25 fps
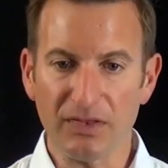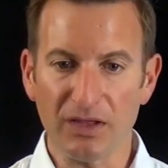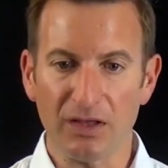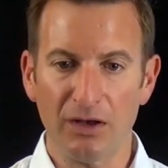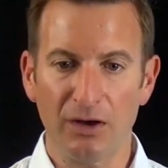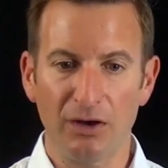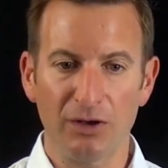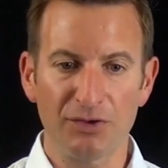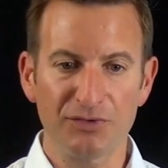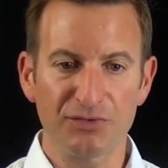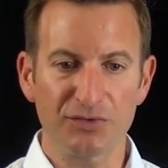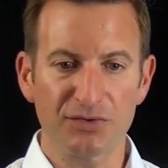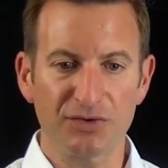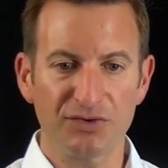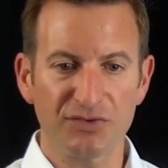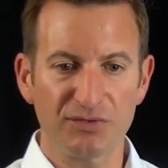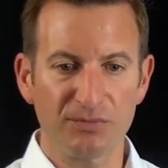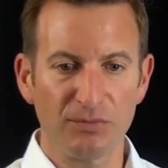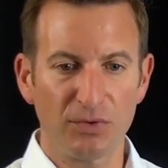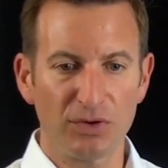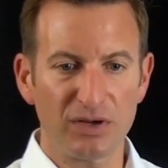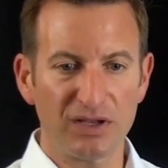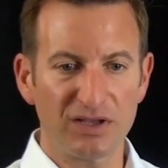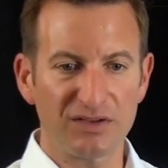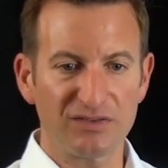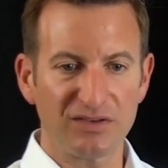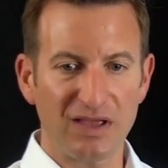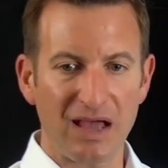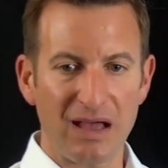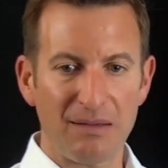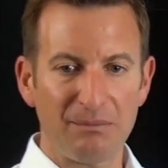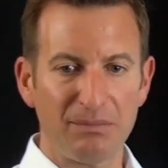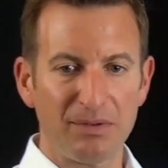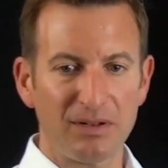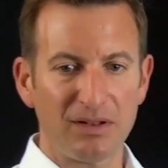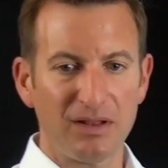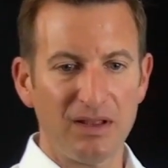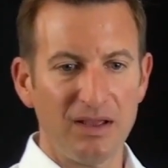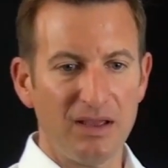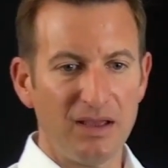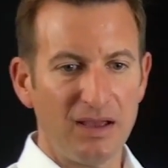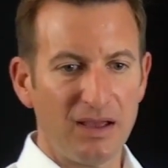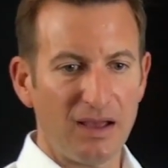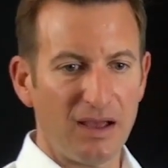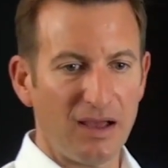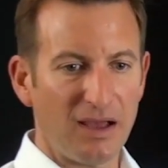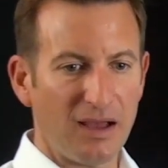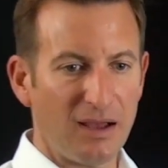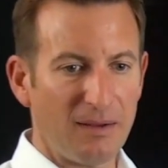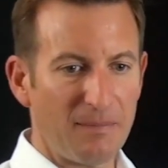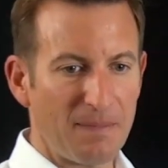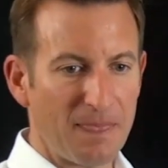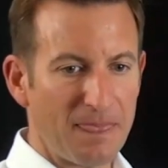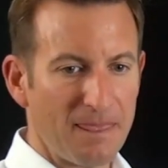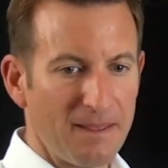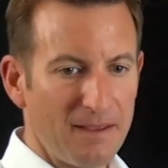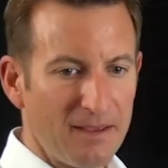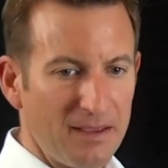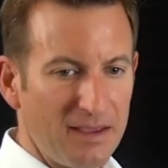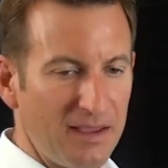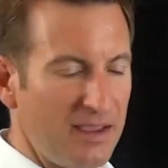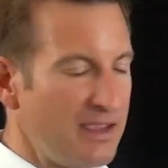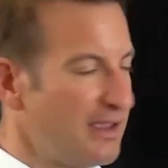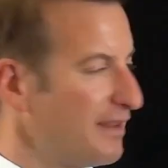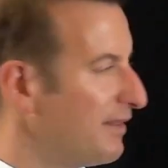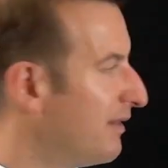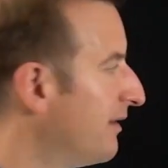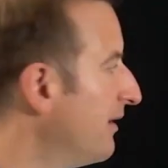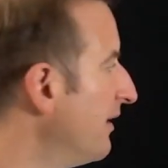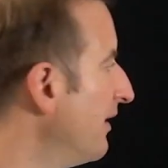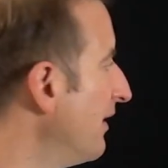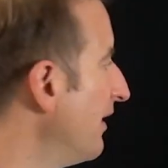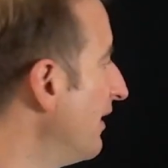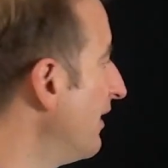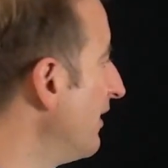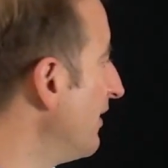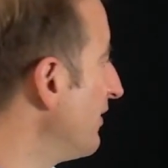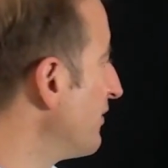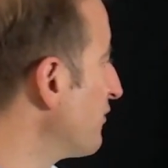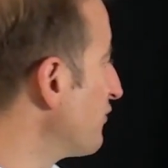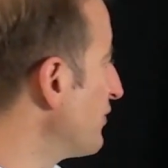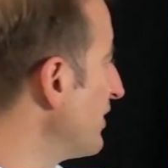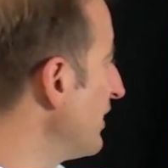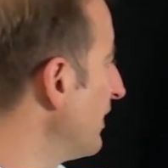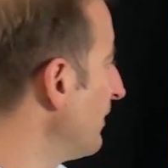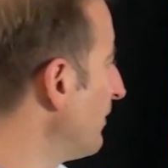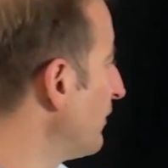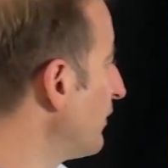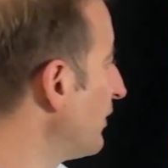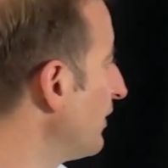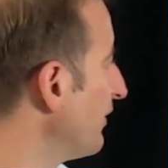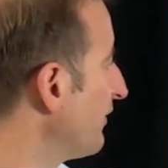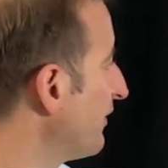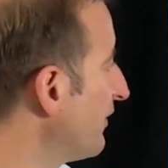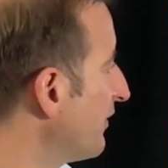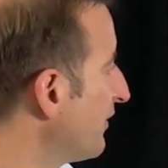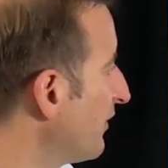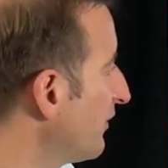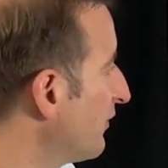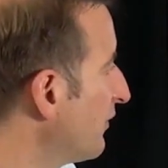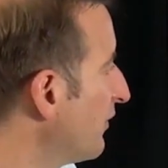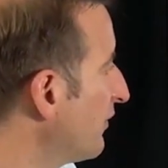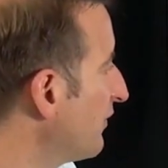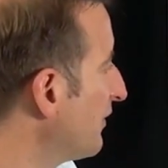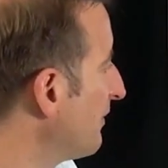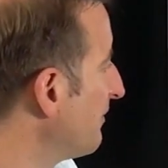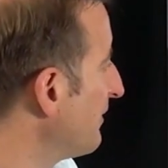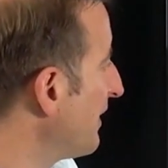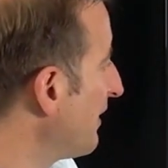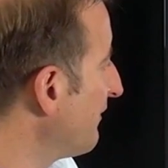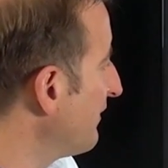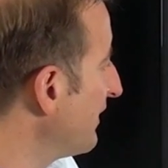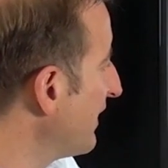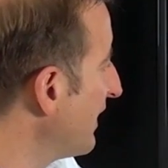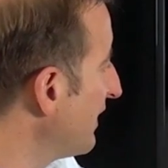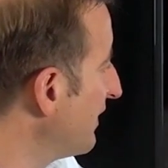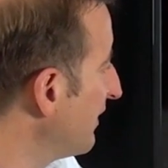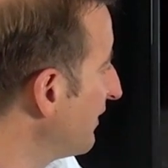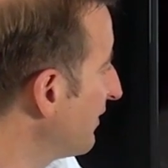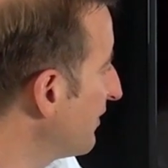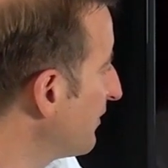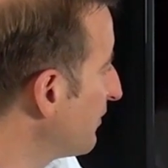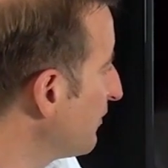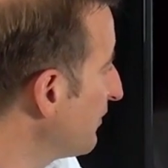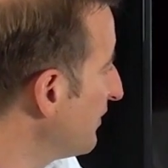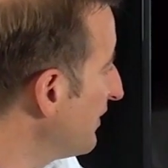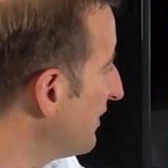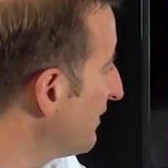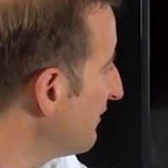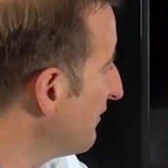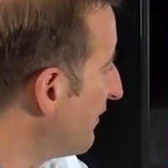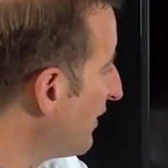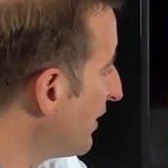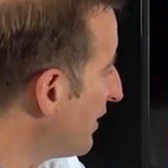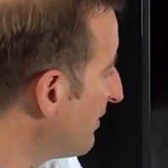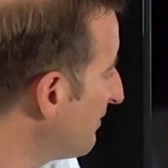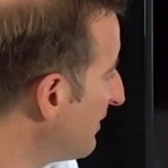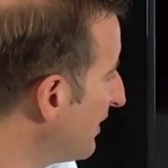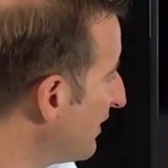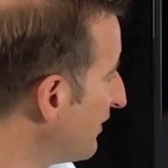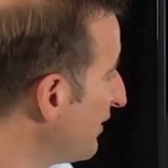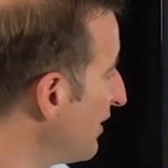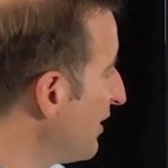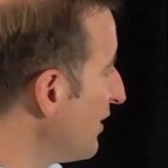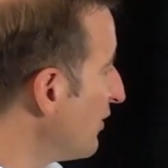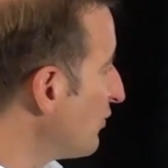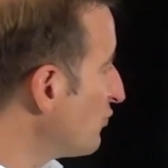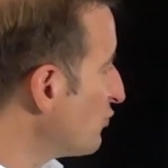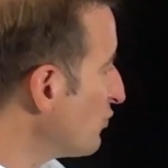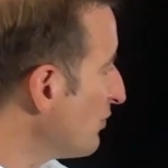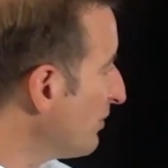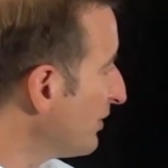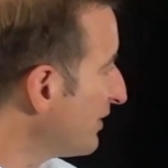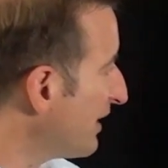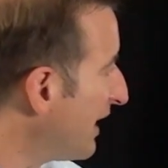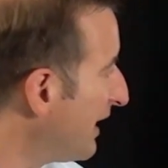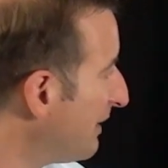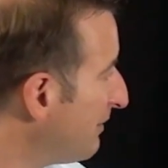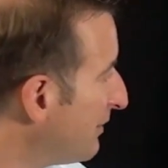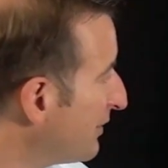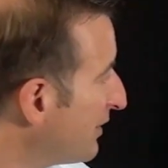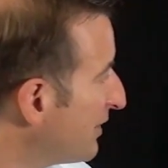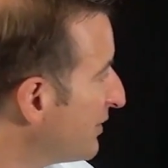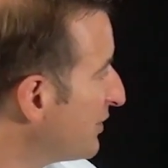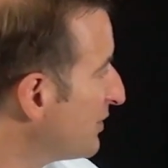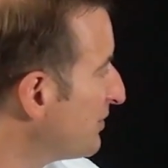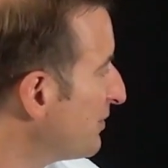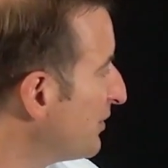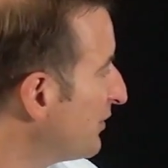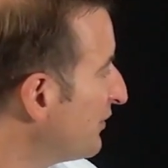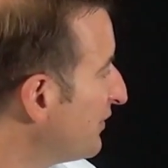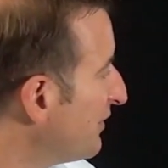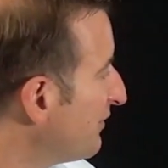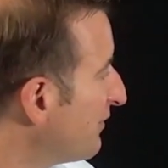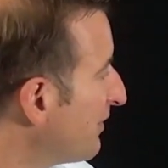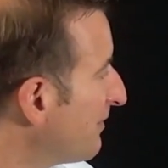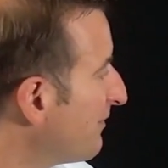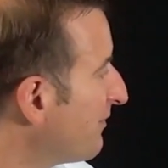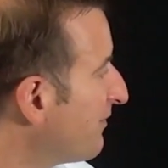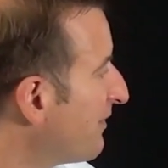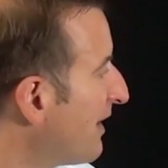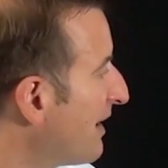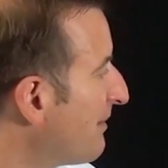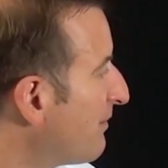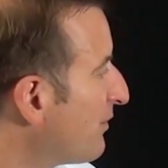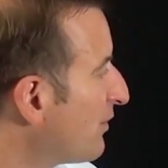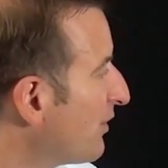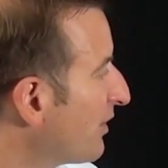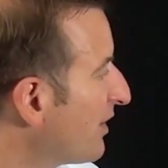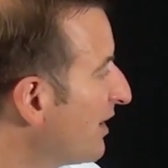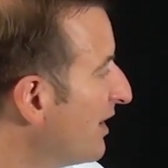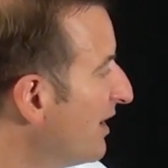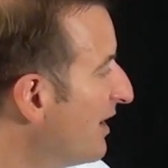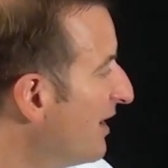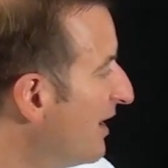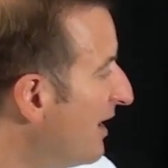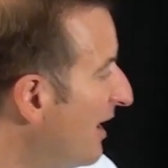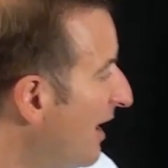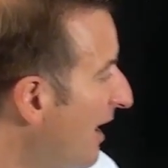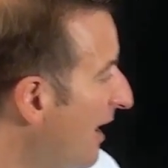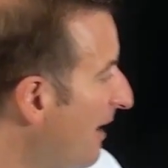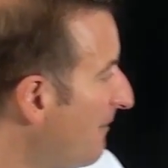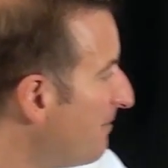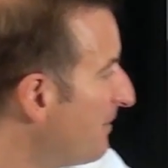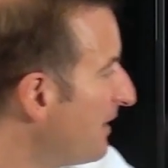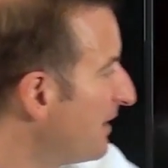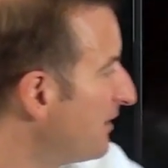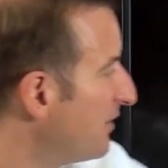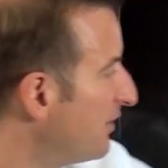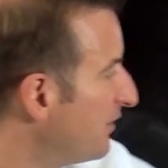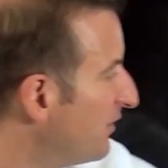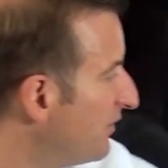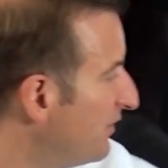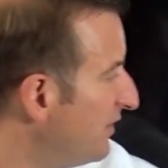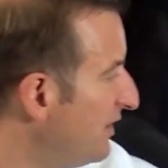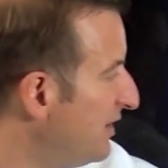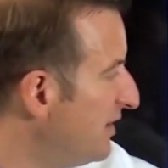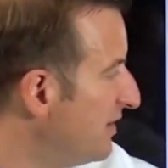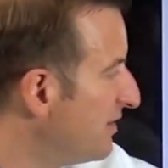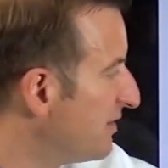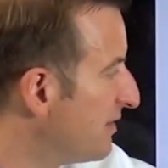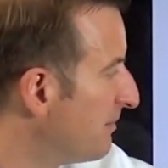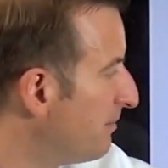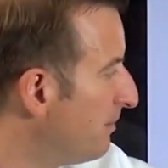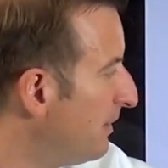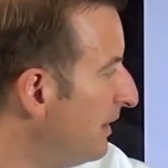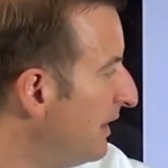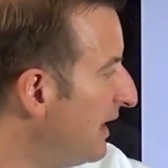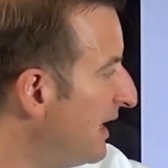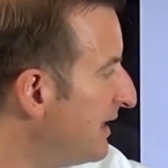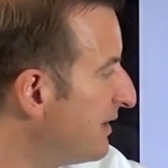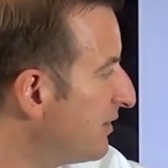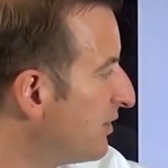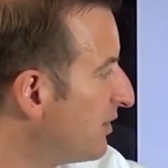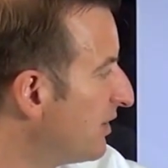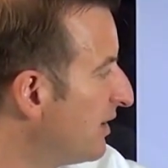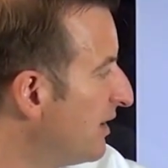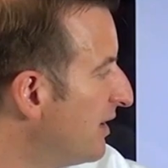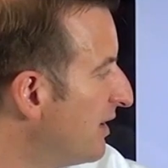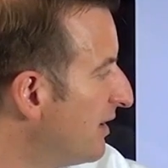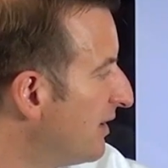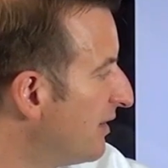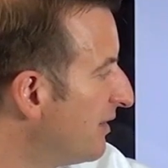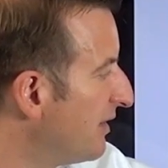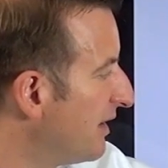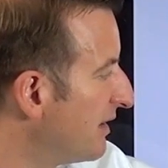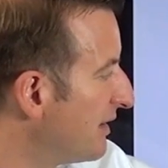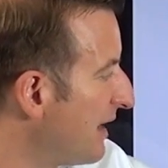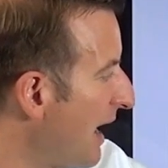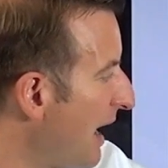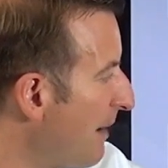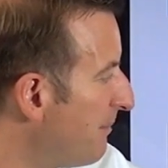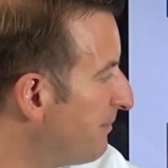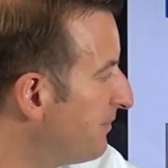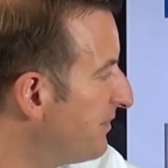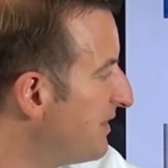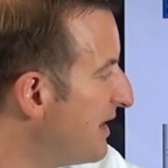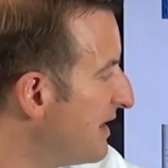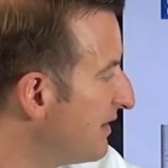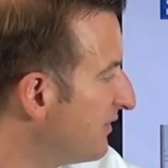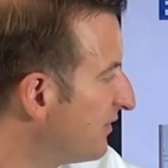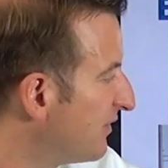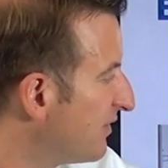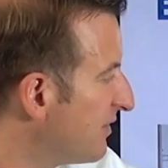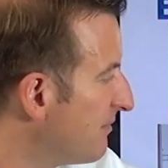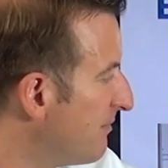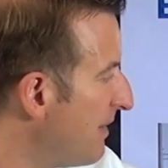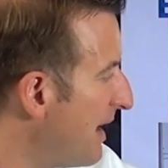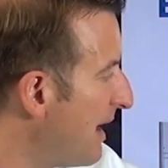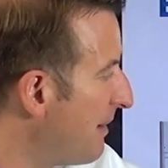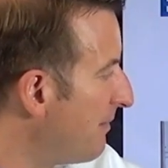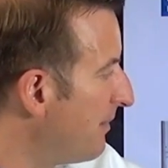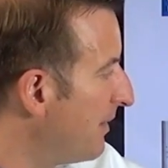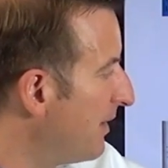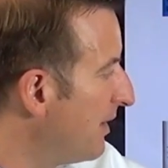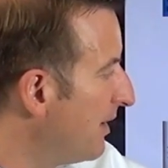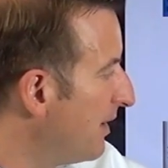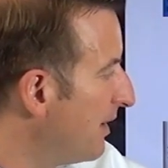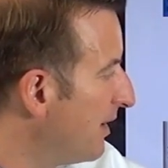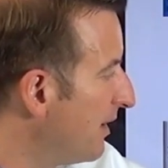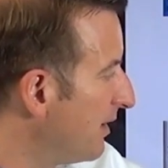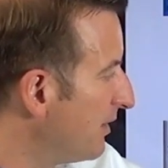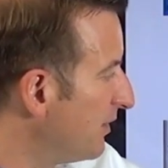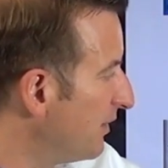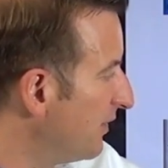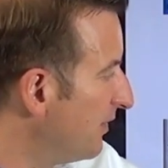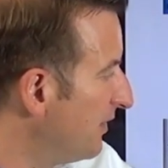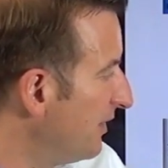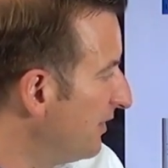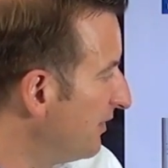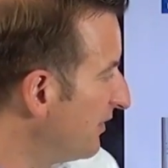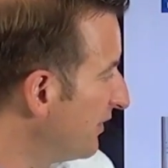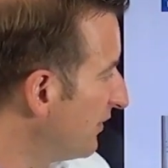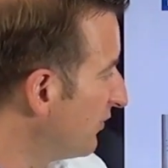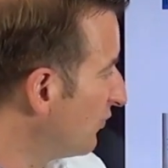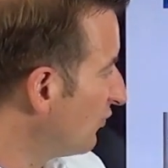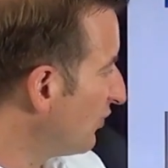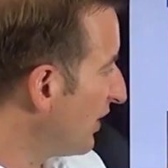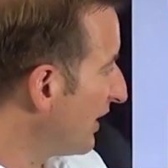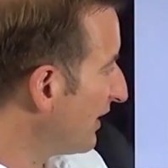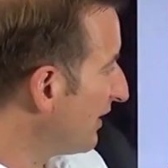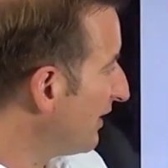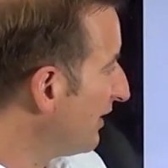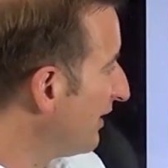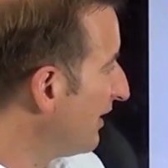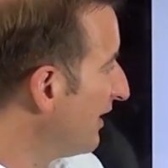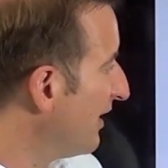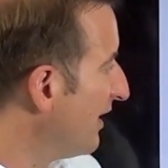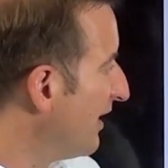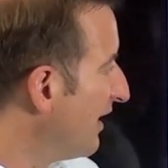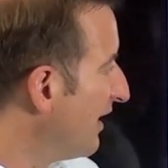Also a small example, in the real world, the system navigating through the environment, Robot Albert at University from Freiburg, and you see here the planner that updates the map. You see this channel,